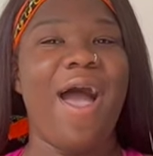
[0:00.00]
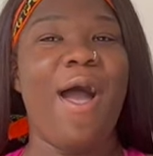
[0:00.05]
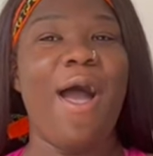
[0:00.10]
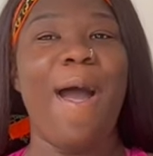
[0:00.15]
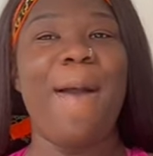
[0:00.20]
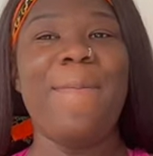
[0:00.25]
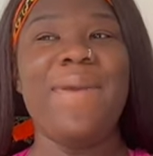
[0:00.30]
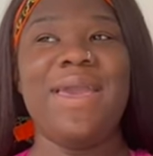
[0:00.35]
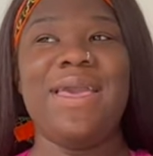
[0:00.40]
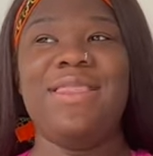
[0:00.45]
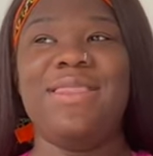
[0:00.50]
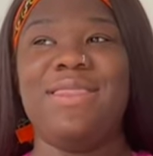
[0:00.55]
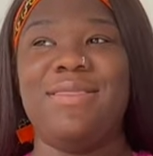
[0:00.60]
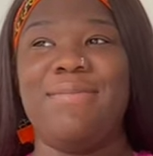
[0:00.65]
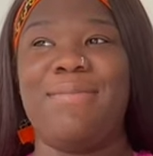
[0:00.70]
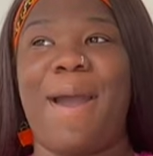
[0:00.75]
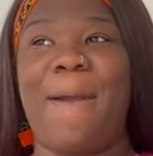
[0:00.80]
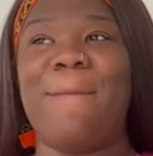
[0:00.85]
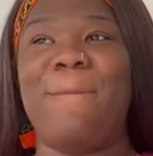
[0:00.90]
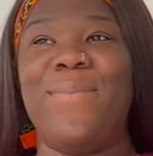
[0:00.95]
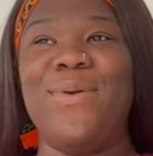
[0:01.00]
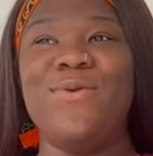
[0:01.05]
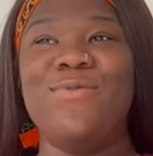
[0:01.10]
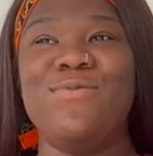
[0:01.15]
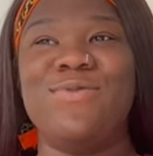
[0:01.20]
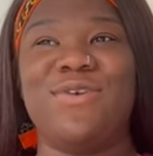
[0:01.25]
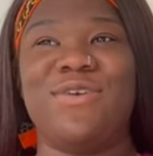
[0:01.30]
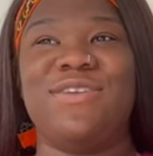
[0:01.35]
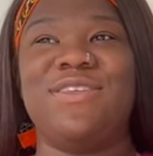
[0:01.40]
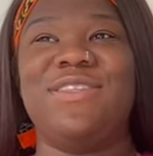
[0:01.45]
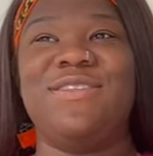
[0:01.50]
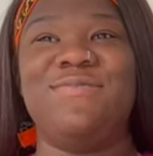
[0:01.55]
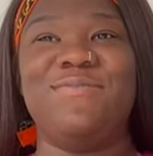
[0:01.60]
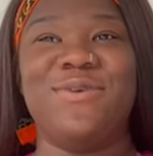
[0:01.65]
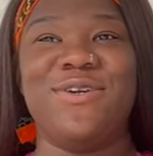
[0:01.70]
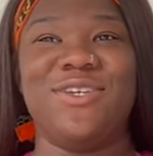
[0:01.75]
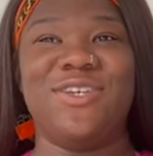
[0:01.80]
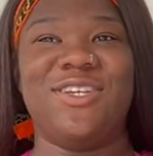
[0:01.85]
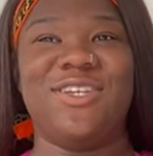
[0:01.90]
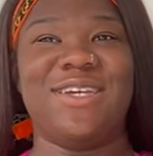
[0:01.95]
I mean, my boobs are
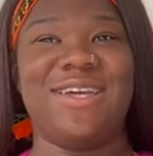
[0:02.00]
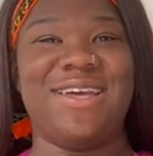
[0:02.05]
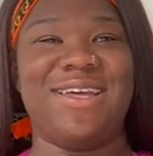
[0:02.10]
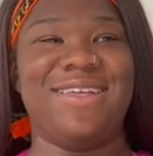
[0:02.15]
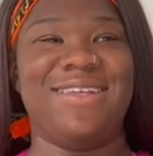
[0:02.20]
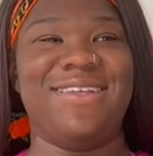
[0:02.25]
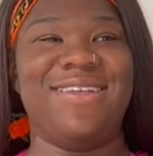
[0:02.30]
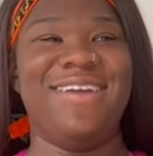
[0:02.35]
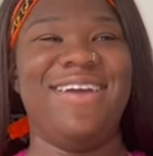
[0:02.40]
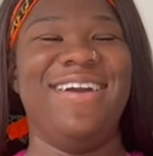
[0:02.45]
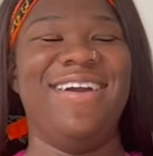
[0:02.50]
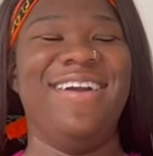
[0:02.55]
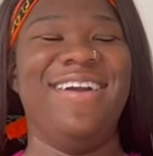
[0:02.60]
smushed in,